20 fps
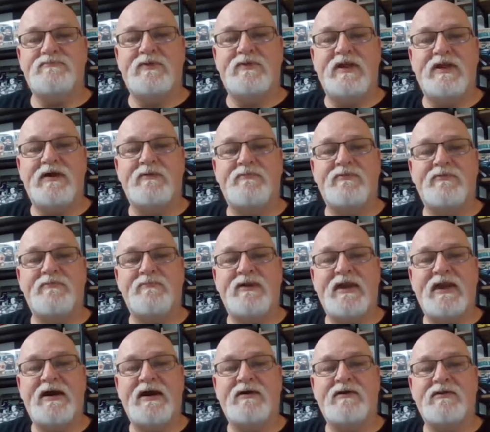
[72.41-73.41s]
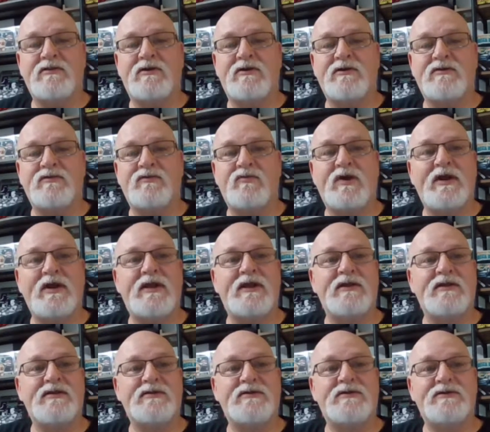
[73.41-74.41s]
helping me out along the
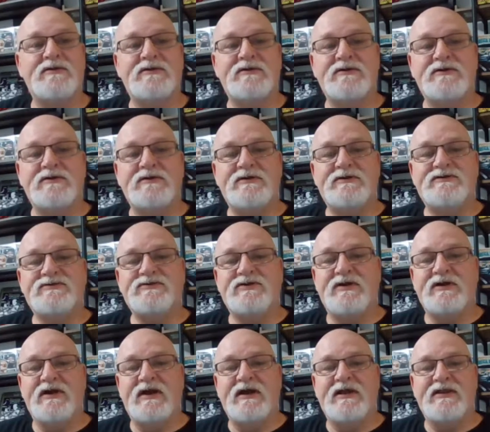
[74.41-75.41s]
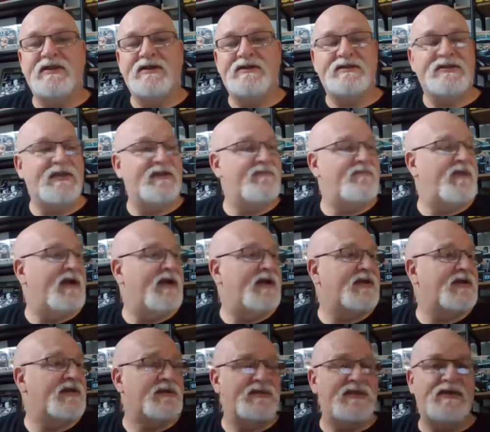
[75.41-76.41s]
way. So I like to give
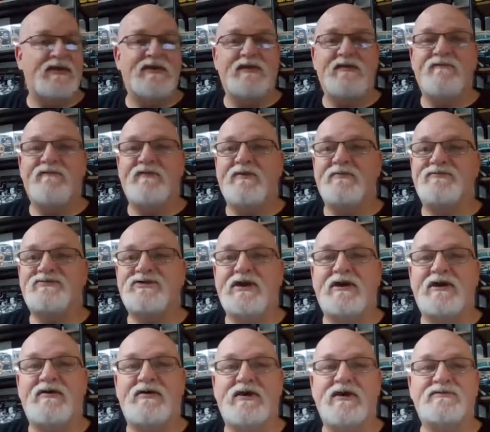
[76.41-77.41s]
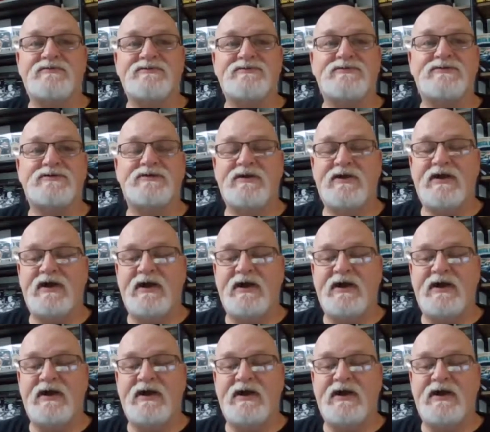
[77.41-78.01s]
back and give them shout outs.